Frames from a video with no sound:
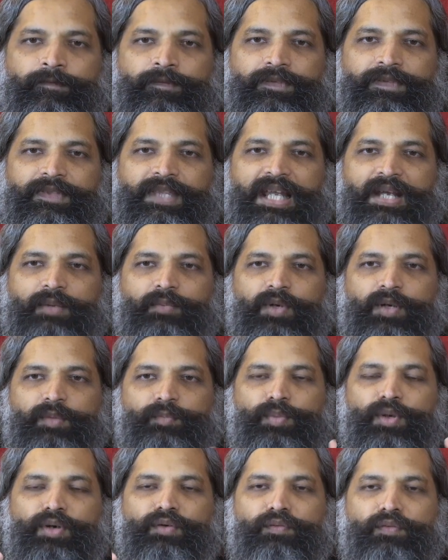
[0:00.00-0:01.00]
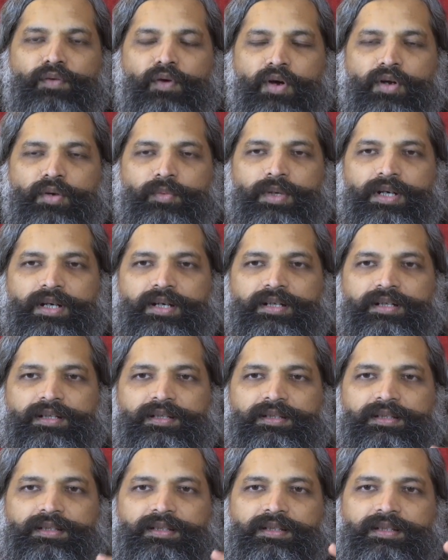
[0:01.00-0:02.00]
They would put forward
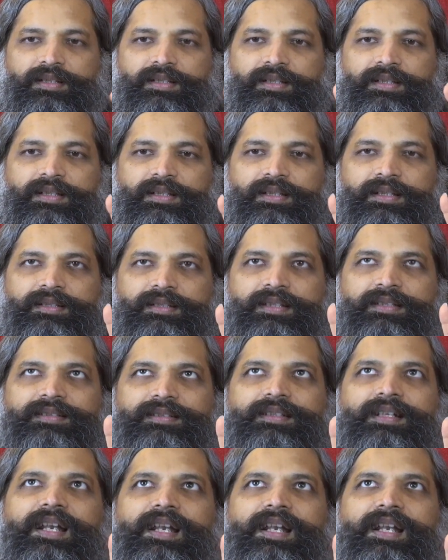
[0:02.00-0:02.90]
this